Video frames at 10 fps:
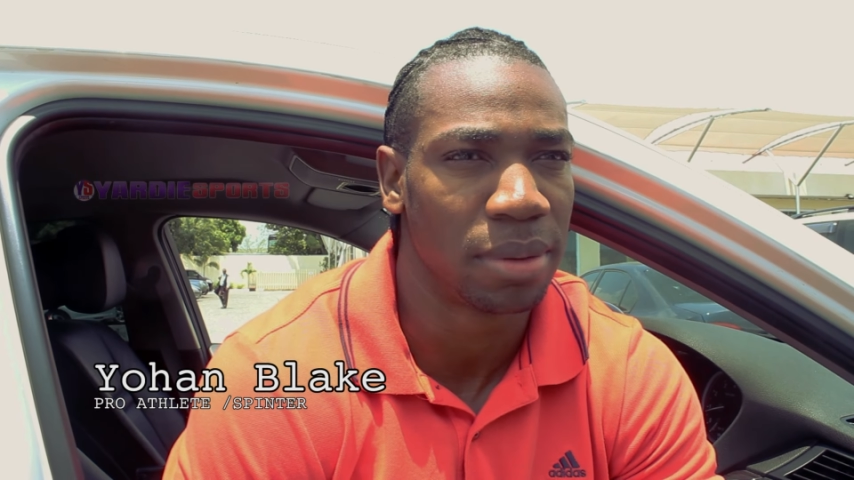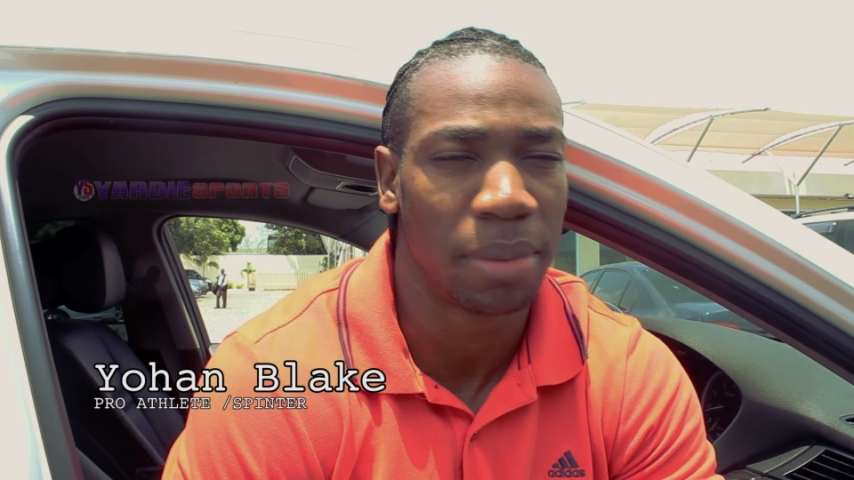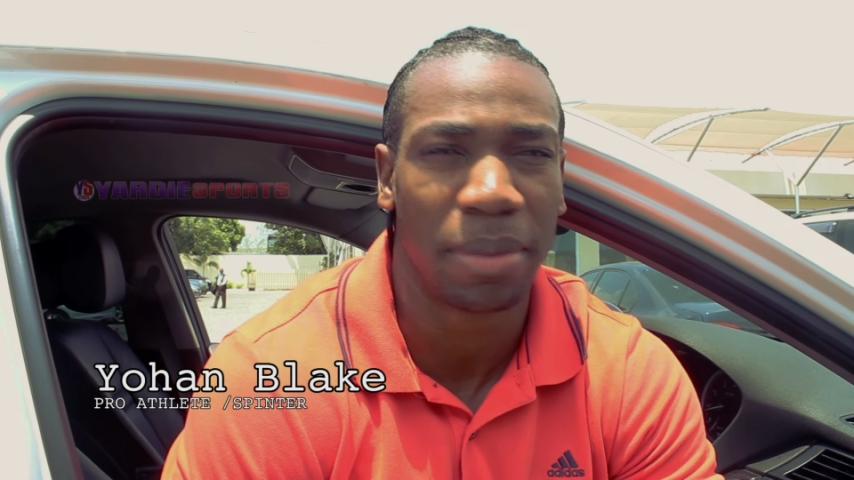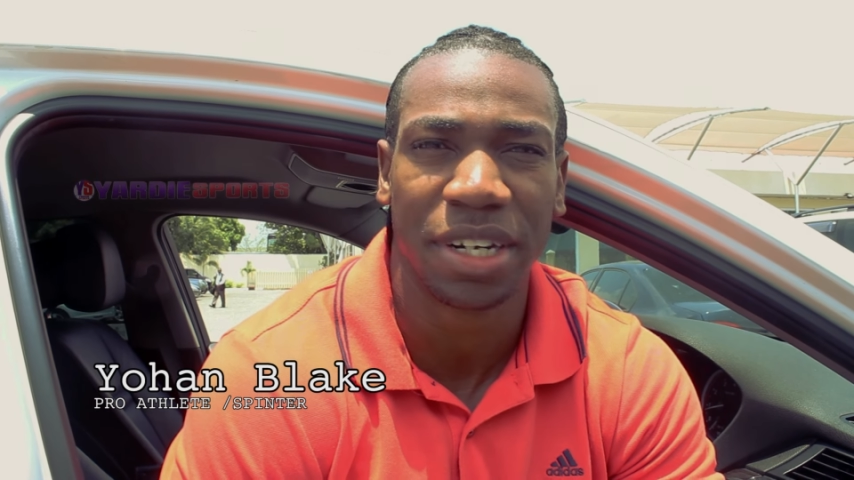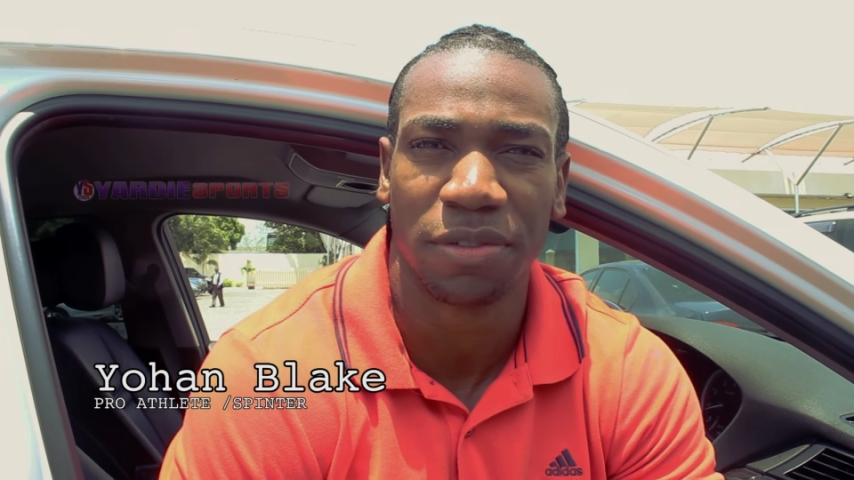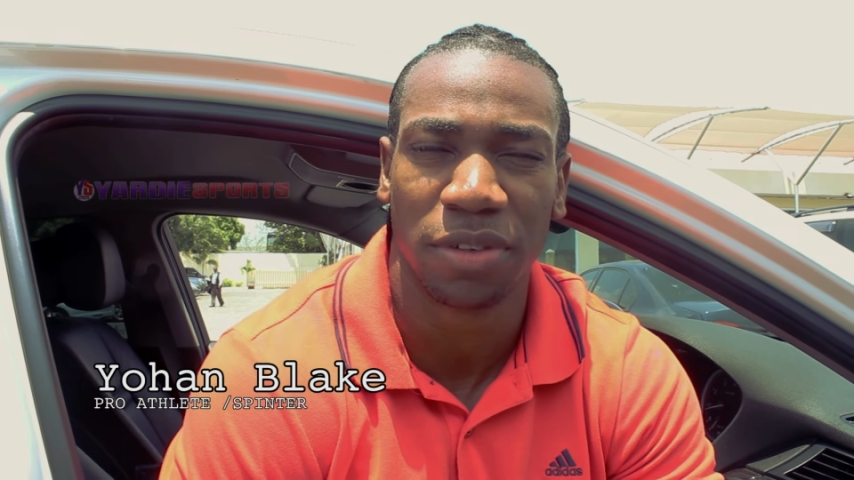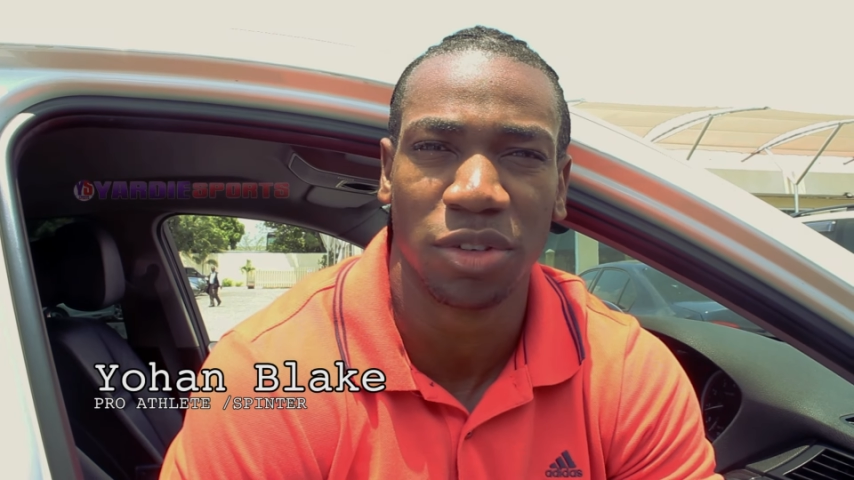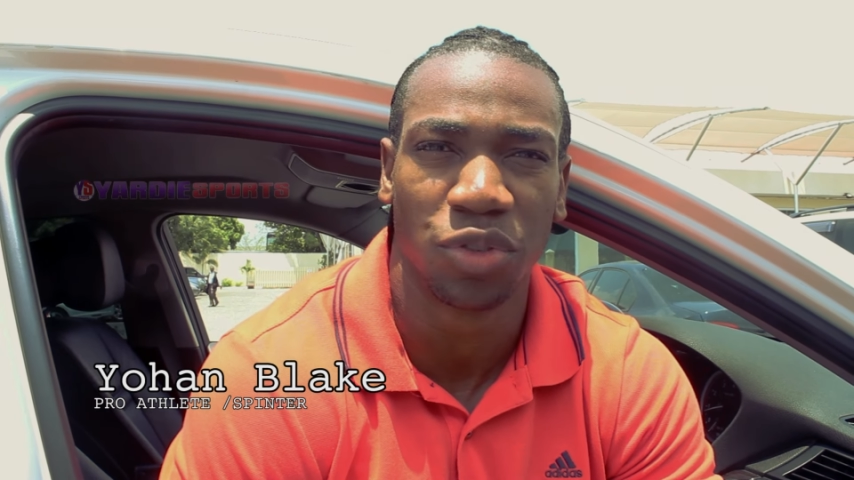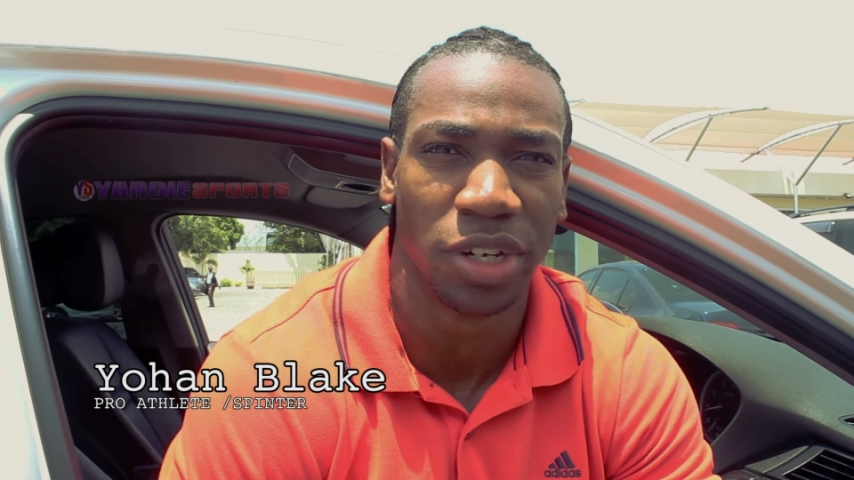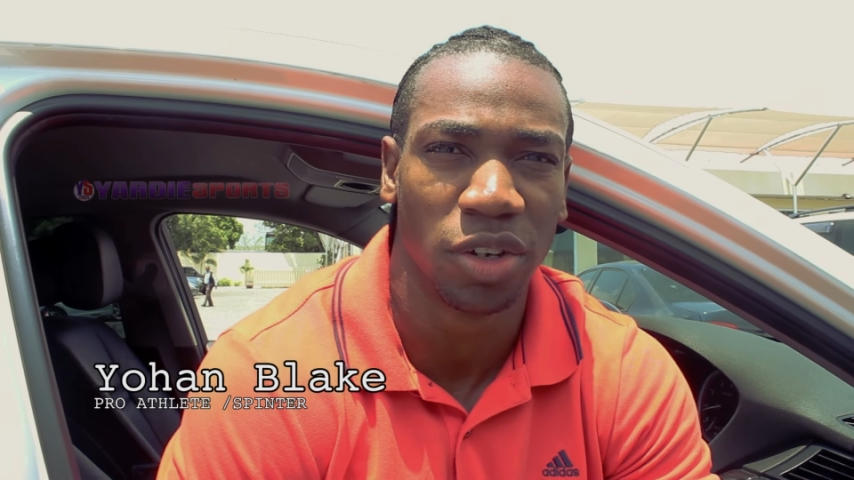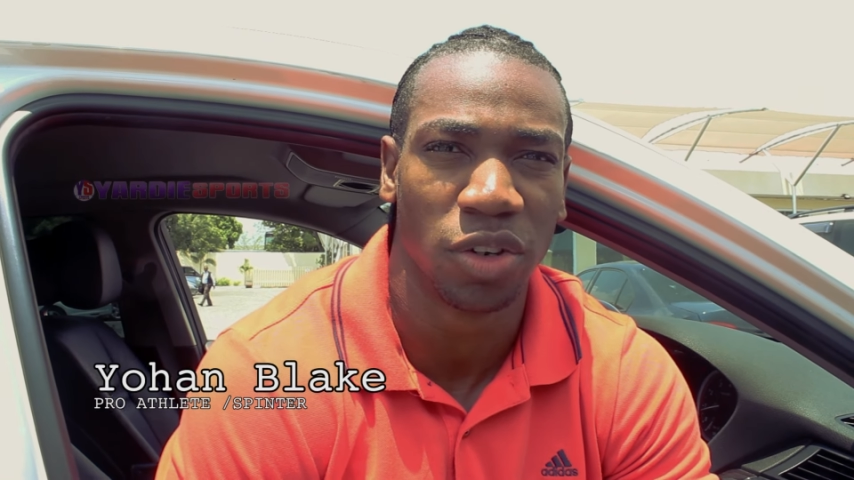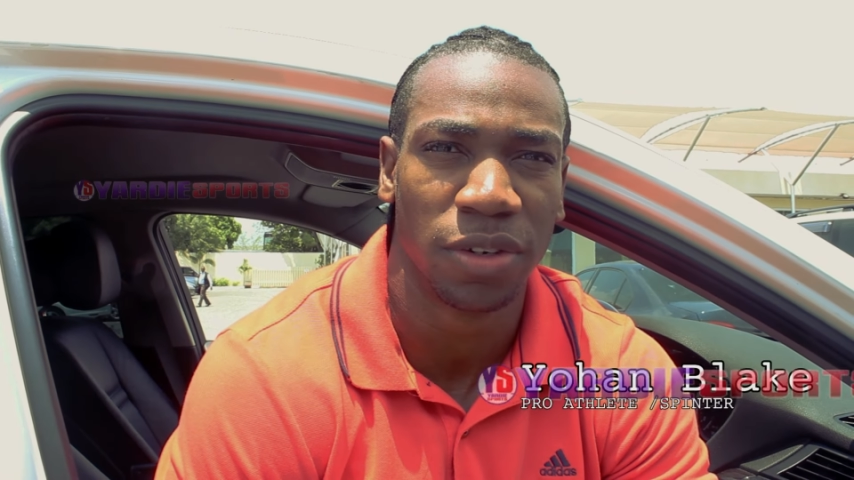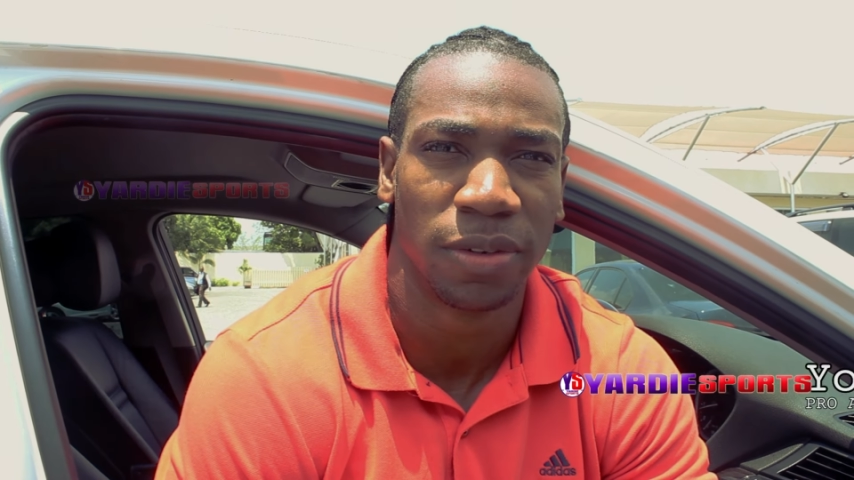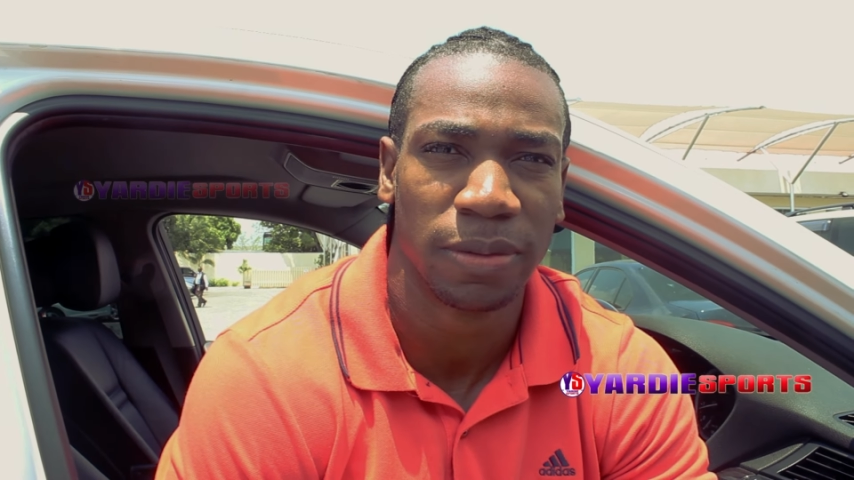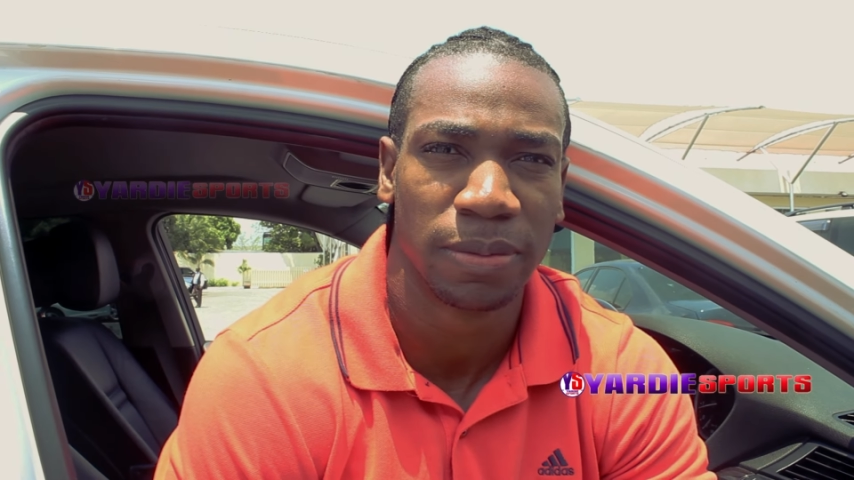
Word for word: my body feels really good.